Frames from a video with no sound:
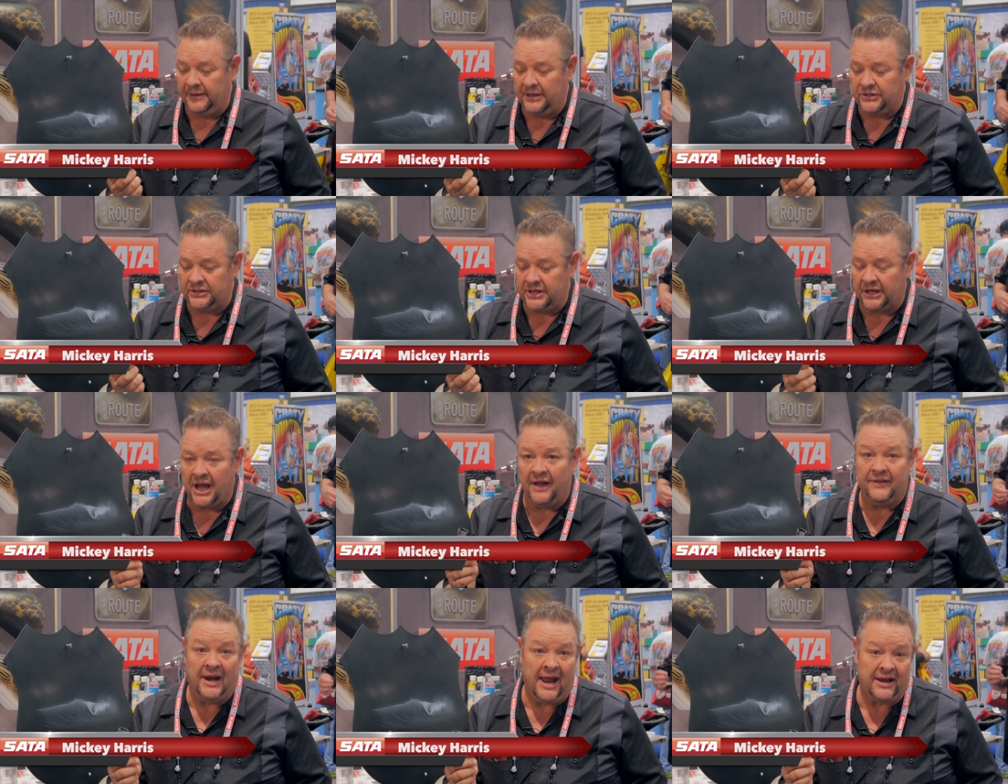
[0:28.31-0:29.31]
This is a
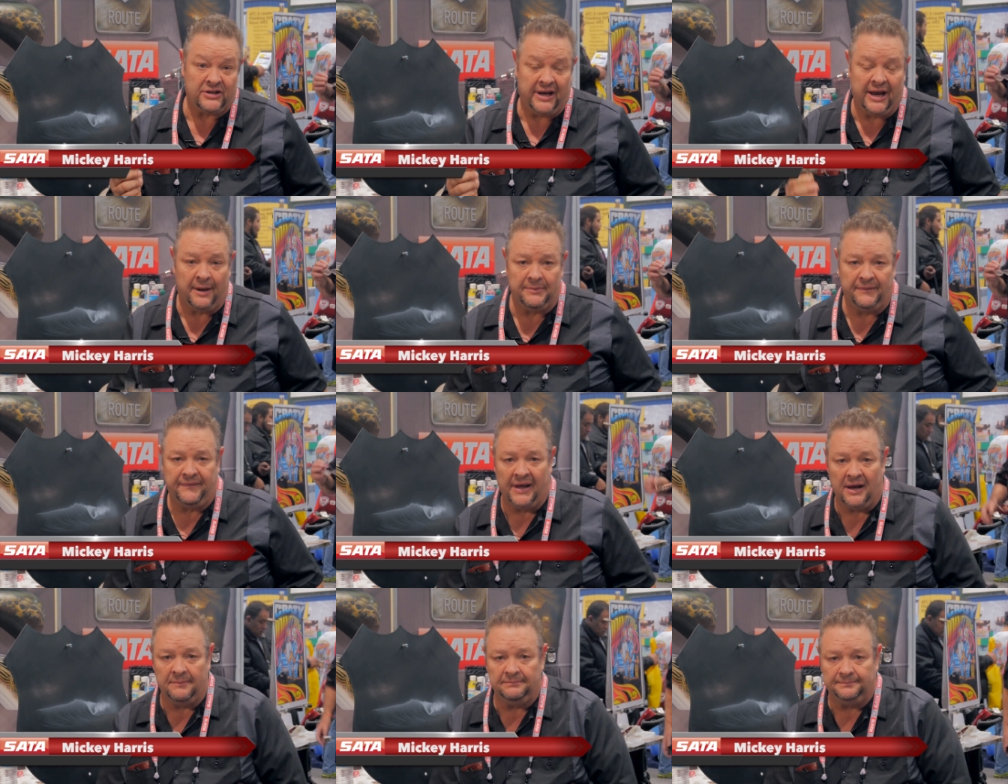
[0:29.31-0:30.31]
gun that I actually helped develop.